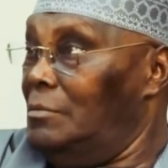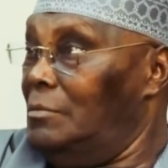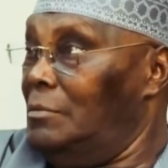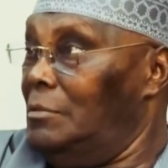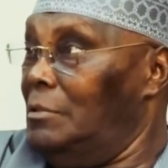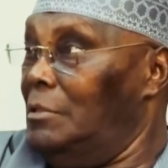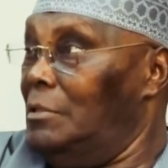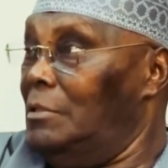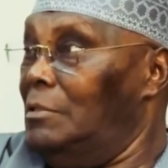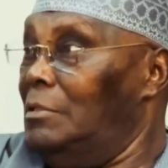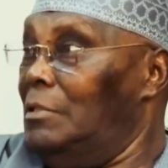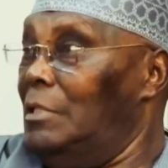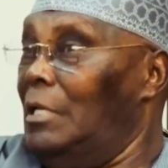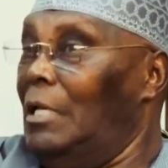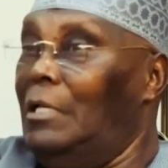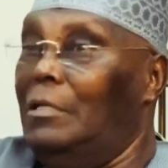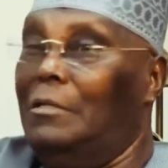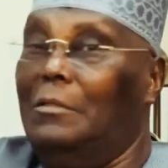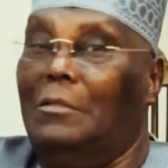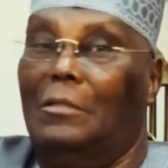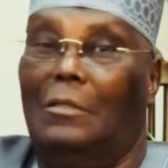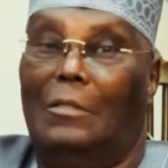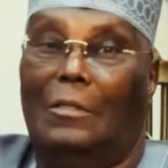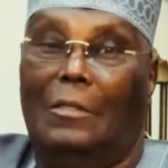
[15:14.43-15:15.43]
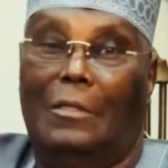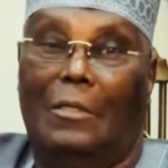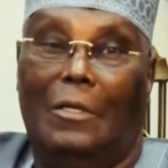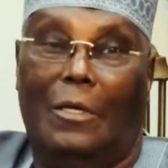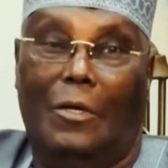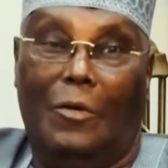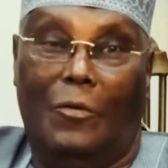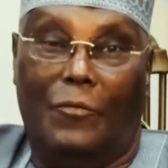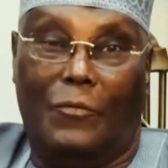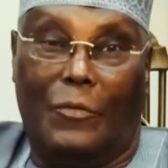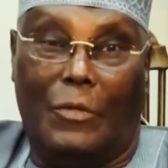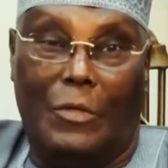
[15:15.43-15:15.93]
And then,
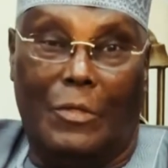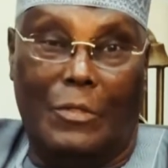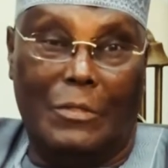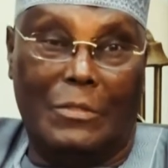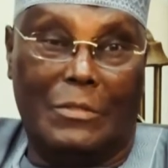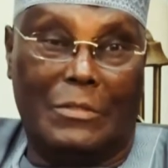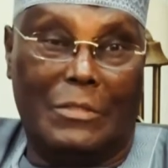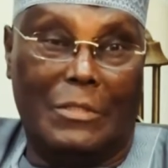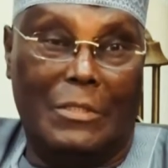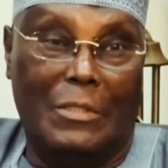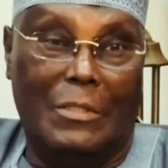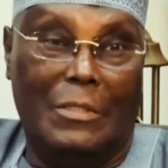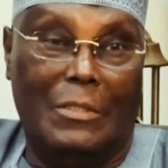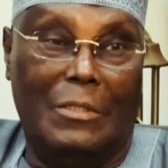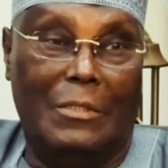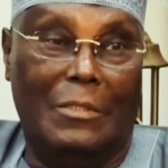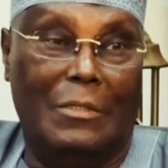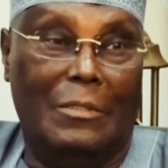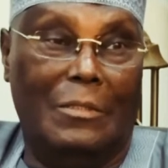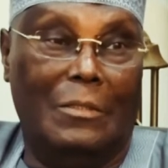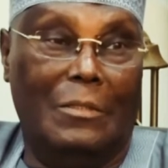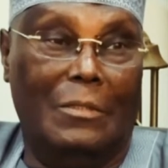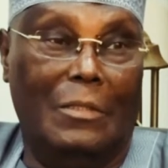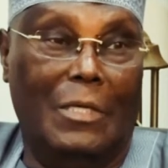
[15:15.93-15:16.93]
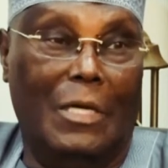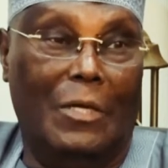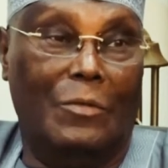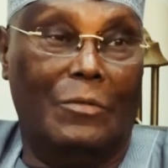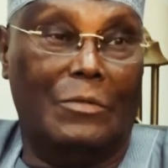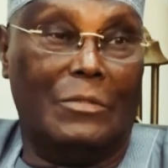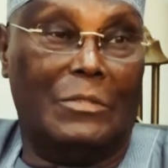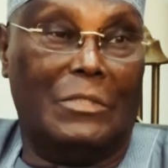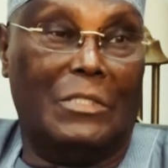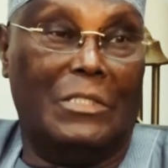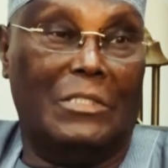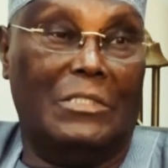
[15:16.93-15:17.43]
of course, I
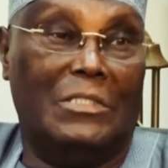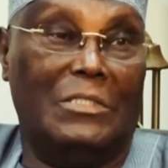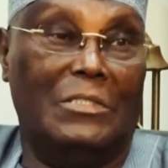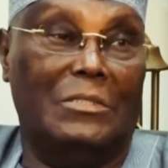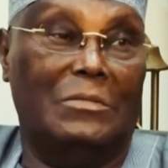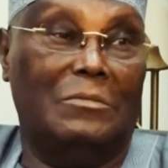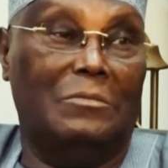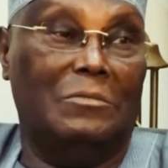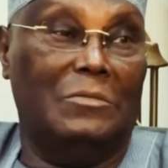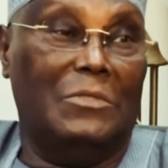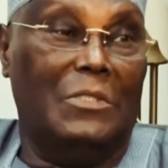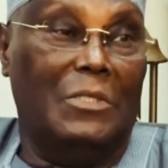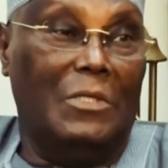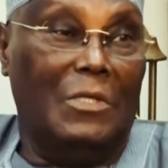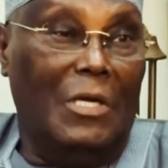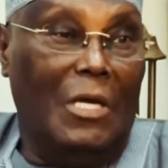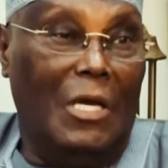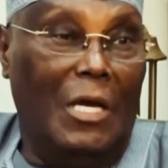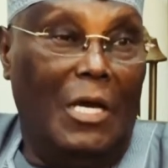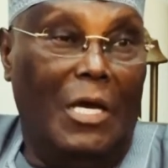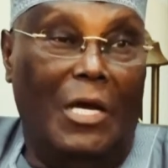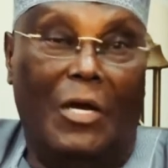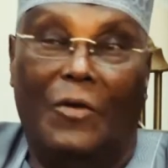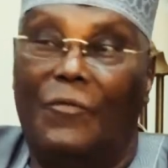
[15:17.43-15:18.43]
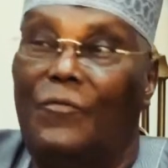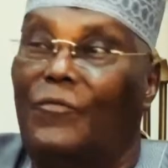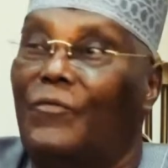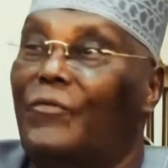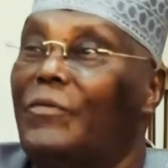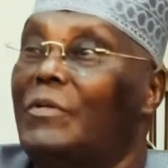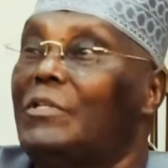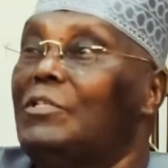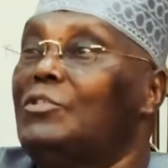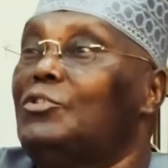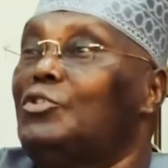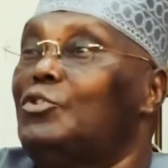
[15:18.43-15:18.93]
was getting
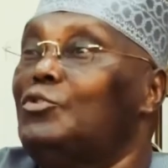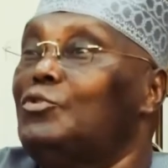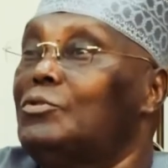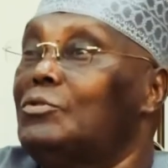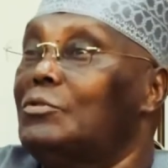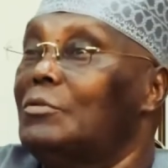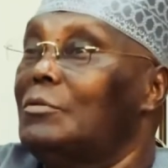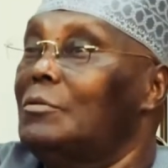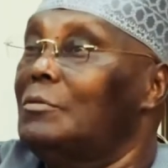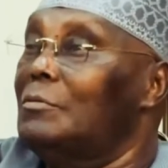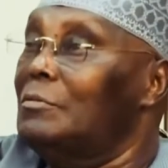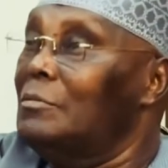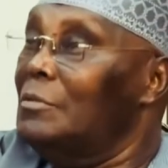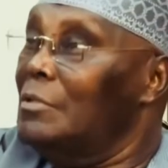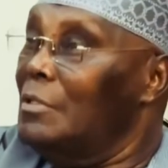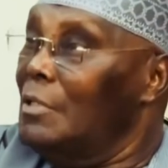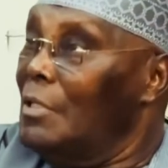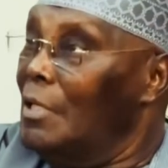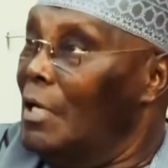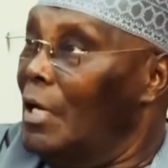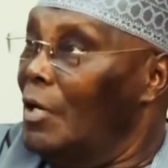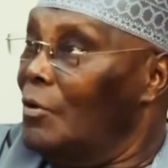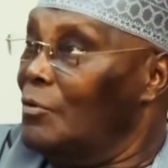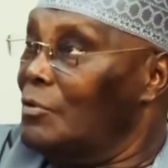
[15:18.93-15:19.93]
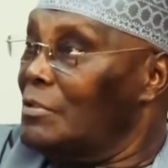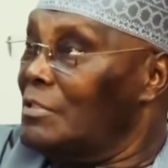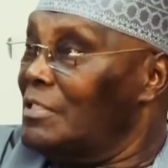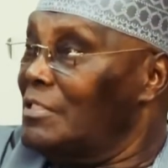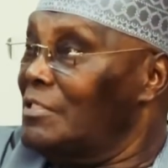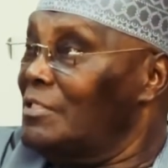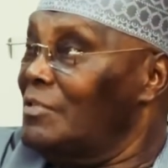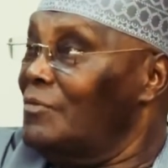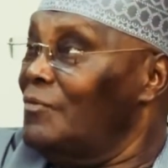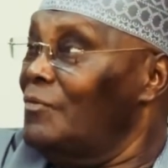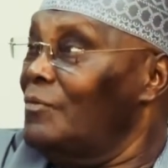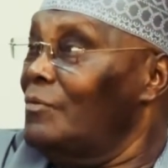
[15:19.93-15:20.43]
free tuition, I was
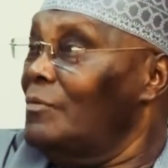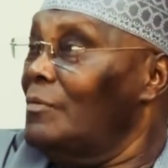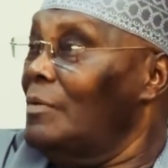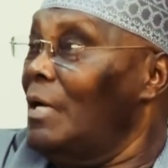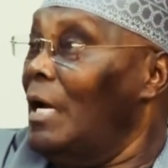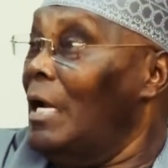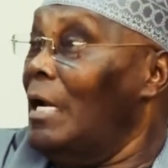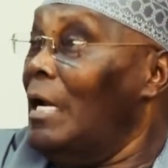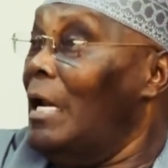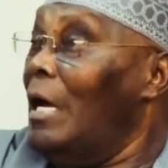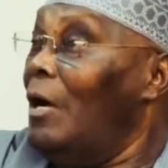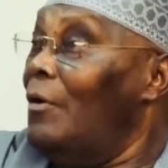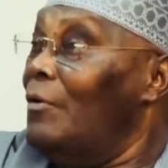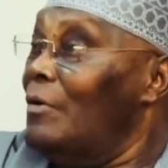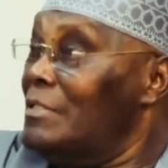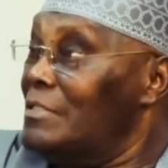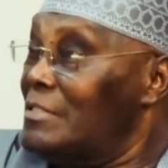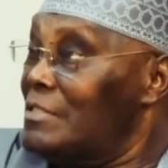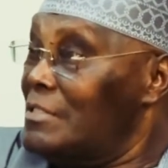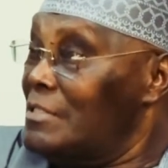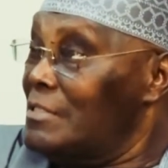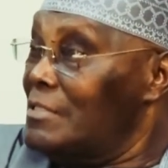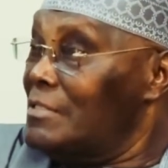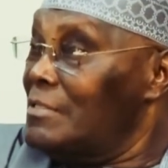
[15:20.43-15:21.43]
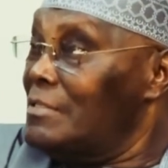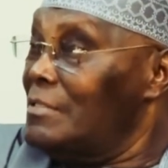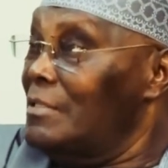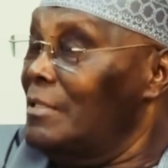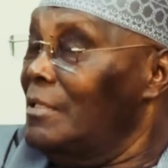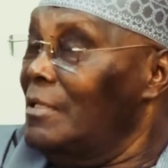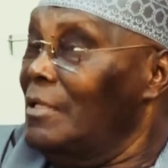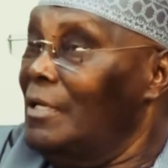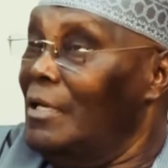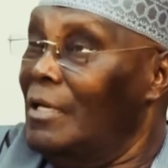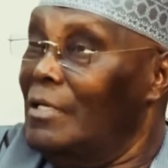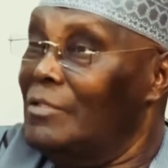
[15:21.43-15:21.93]
getting allowances,
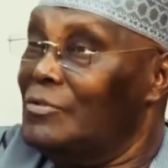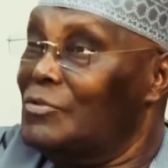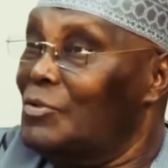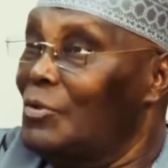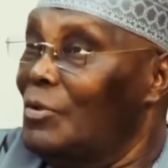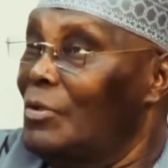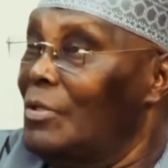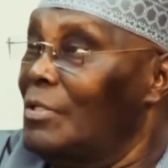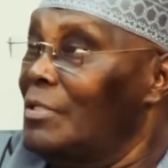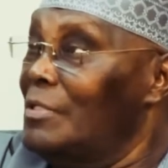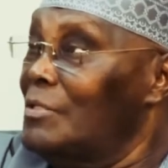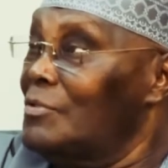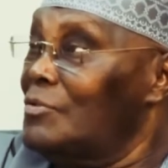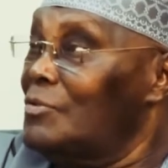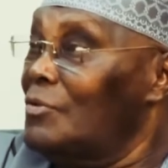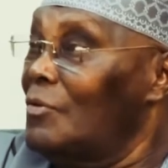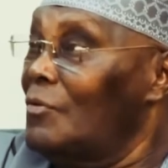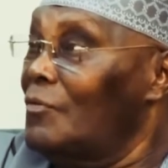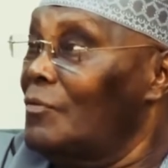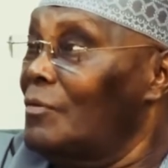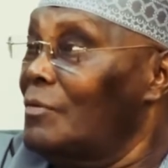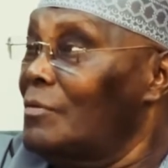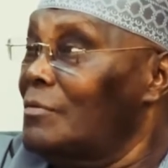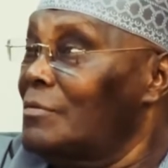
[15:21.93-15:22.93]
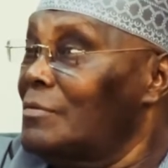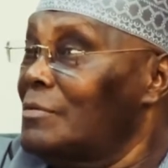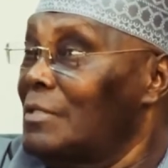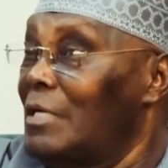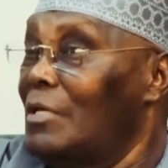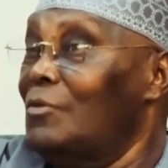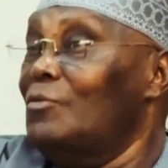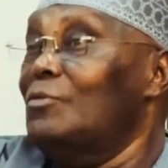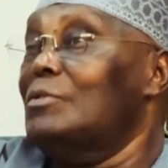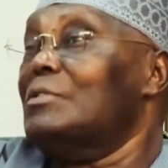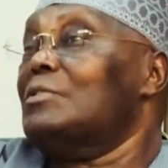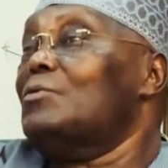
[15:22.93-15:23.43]
and so on and so forth.
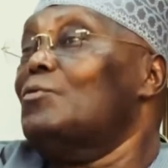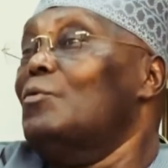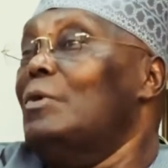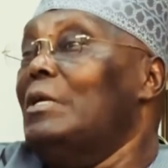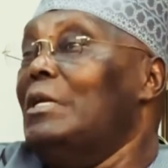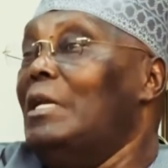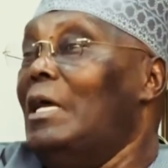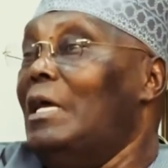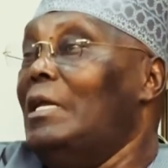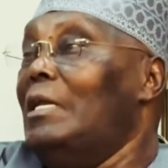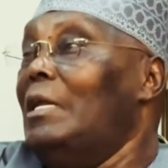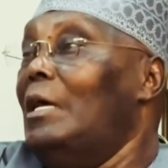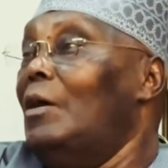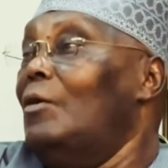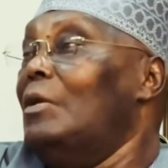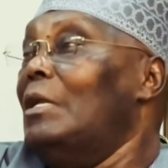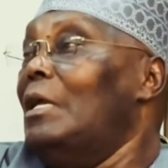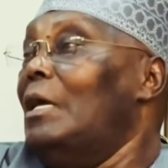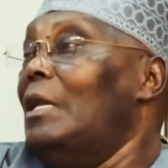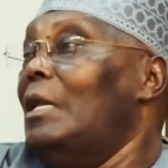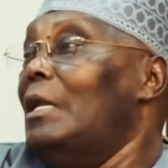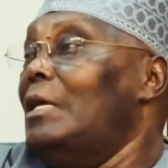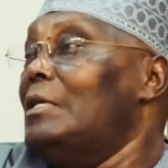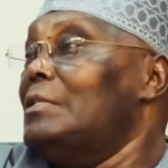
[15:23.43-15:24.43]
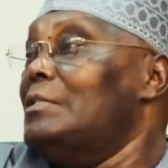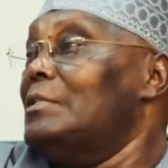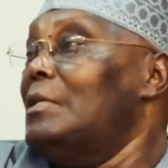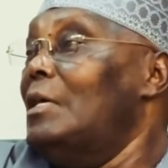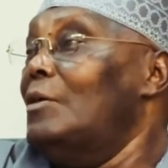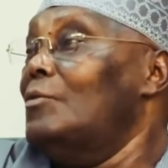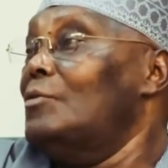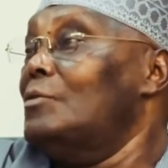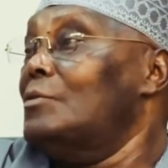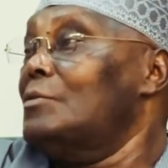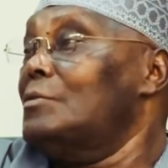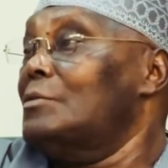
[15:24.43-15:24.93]
That was when I now realized
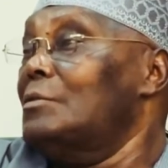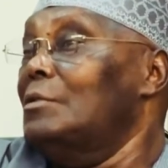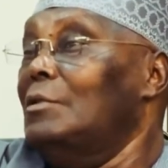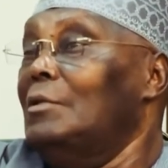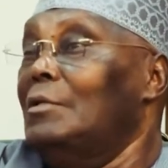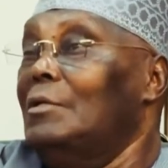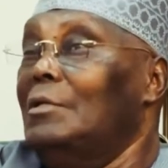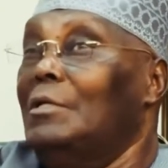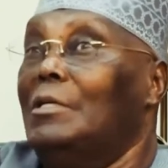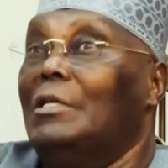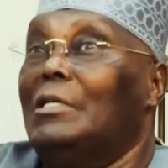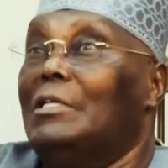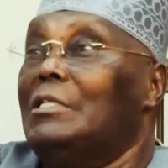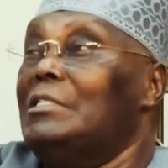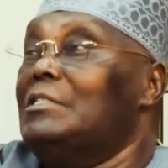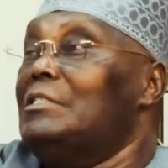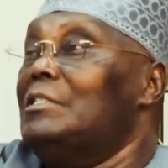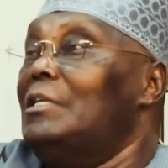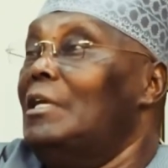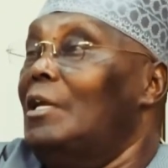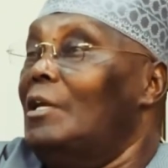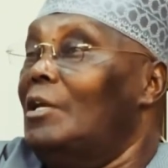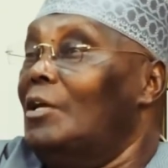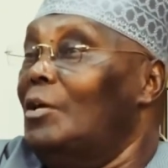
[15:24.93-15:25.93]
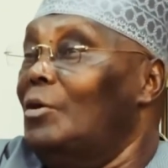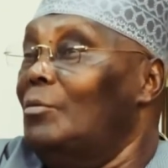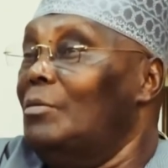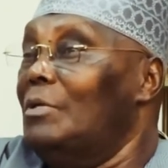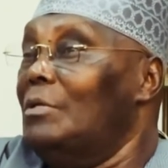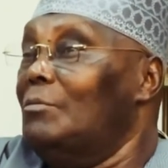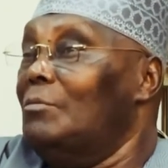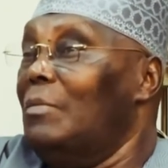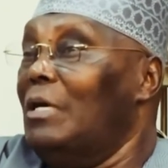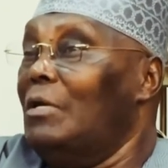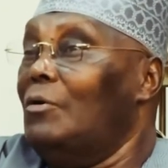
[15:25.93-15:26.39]
there was a regional government.